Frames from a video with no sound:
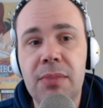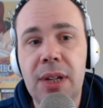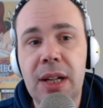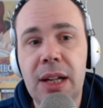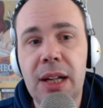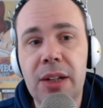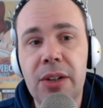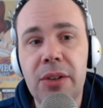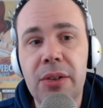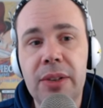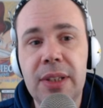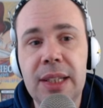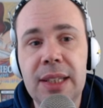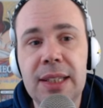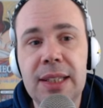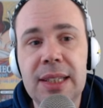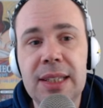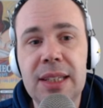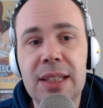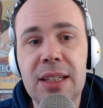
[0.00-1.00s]
I don't think
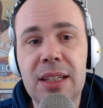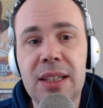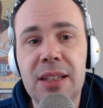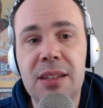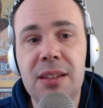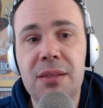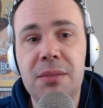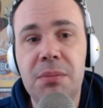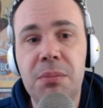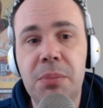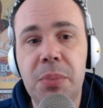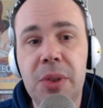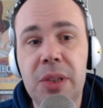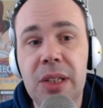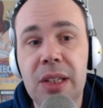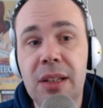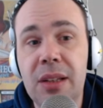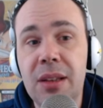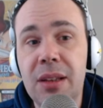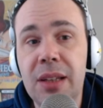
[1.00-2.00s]
this is
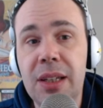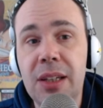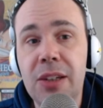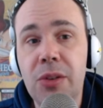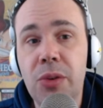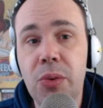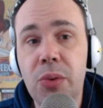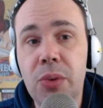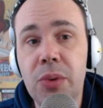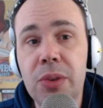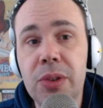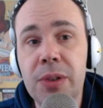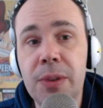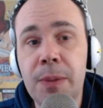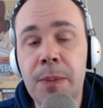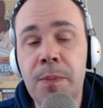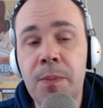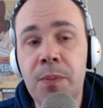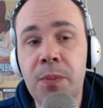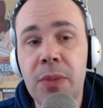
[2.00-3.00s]
particularly good.
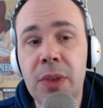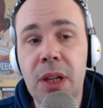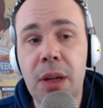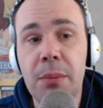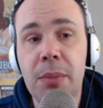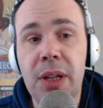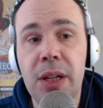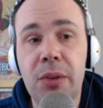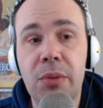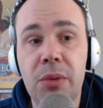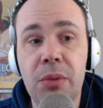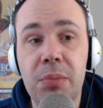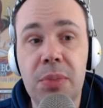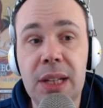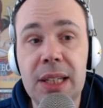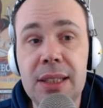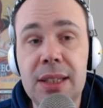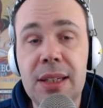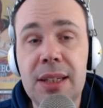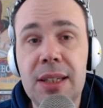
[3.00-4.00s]
I mean, it
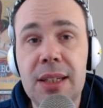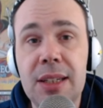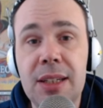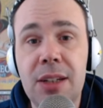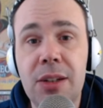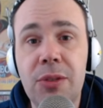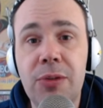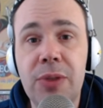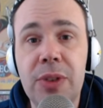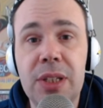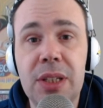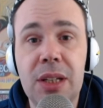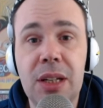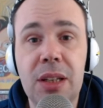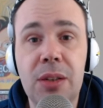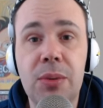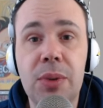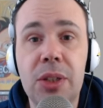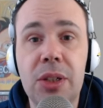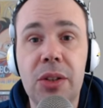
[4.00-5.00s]
replaces itself. It's
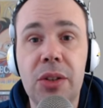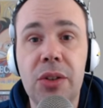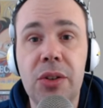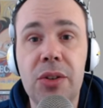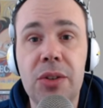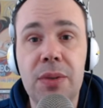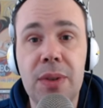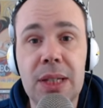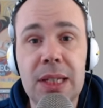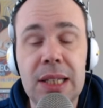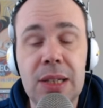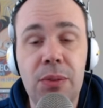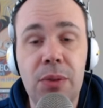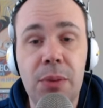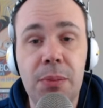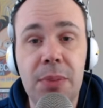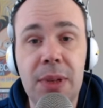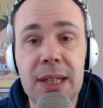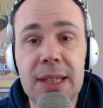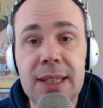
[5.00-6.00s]
another one of those ones that
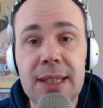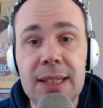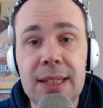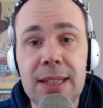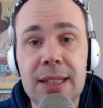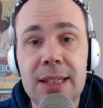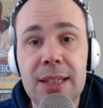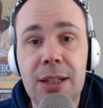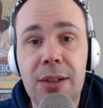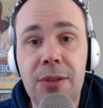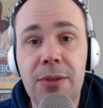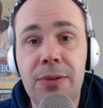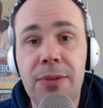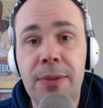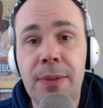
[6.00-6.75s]
replaces itself